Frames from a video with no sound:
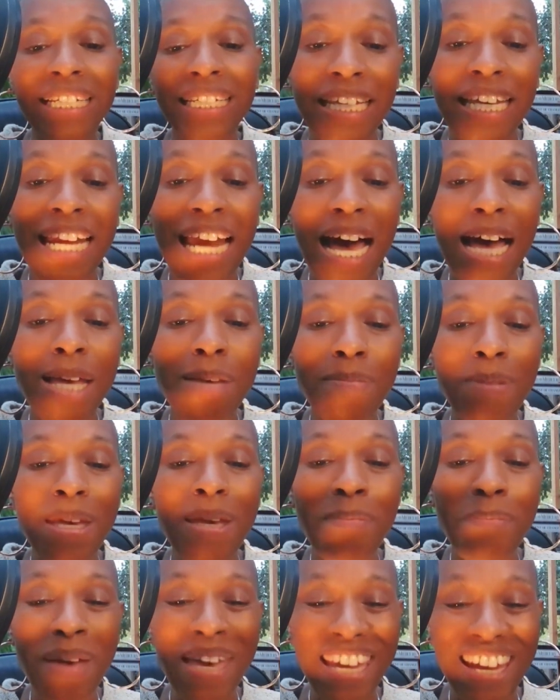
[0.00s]
Can I
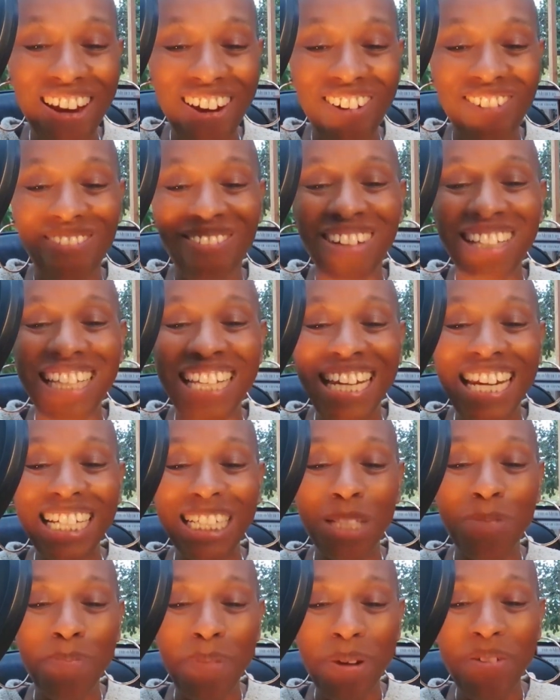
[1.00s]
be paired with an
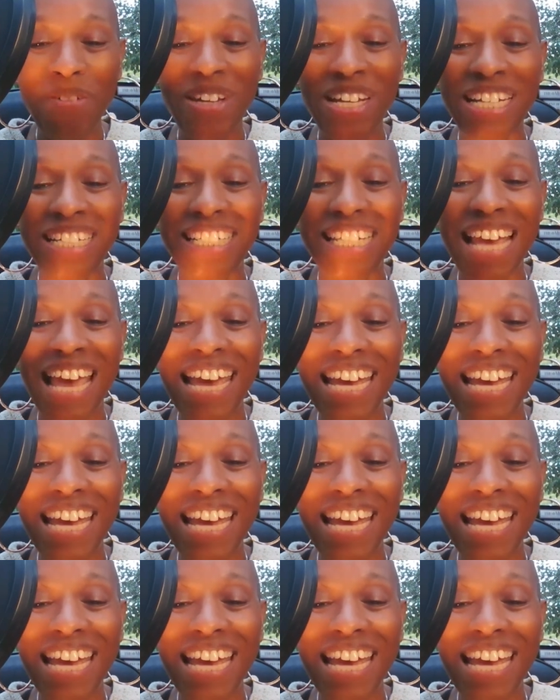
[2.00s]
experienced